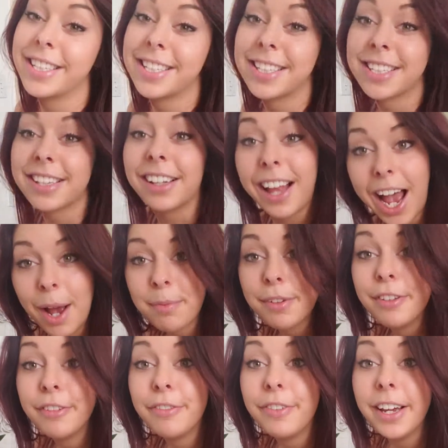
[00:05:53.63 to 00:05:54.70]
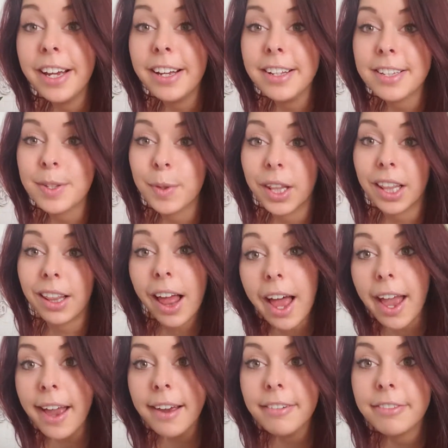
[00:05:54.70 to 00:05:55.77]
slapped in the face with
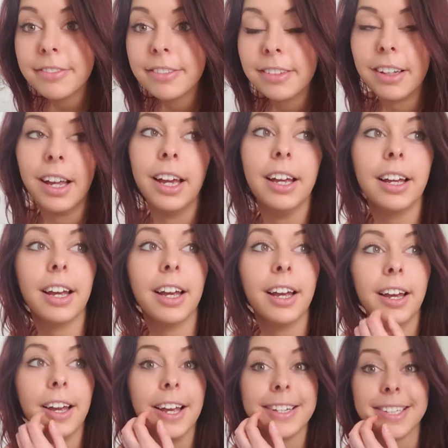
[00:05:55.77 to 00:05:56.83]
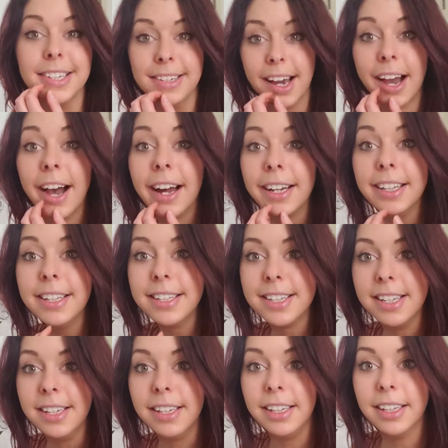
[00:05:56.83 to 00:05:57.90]
life. Like, it's not
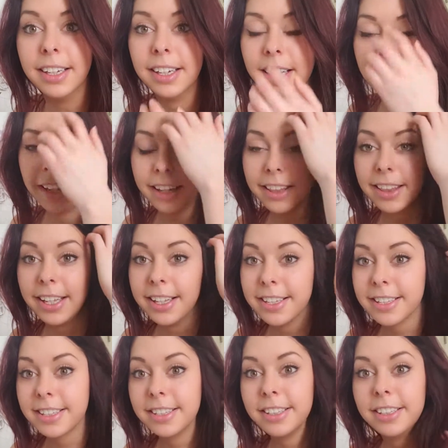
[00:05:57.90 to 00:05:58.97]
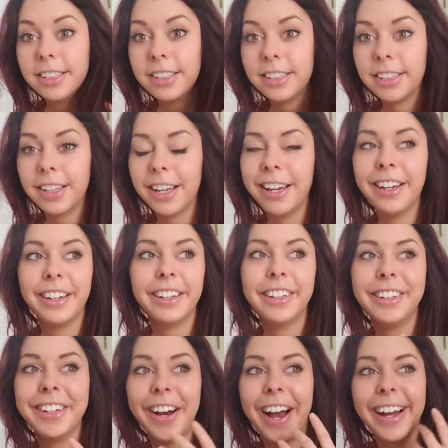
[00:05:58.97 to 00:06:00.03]
easy. Things, you
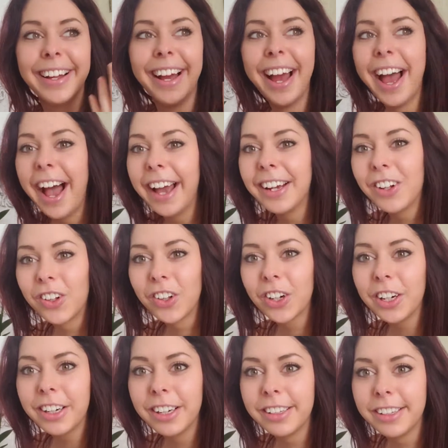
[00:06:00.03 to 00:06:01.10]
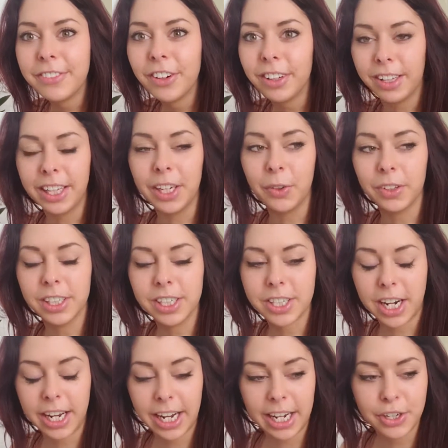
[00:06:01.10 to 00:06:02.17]
know, I had to learn a different language.
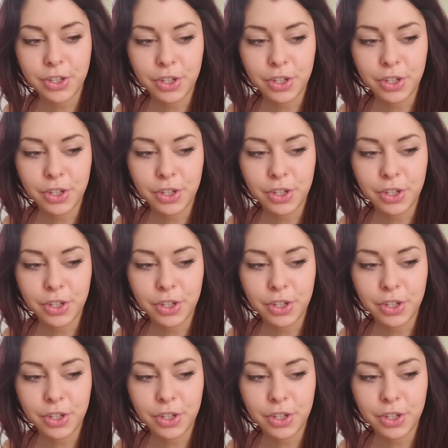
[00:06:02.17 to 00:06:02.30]
I had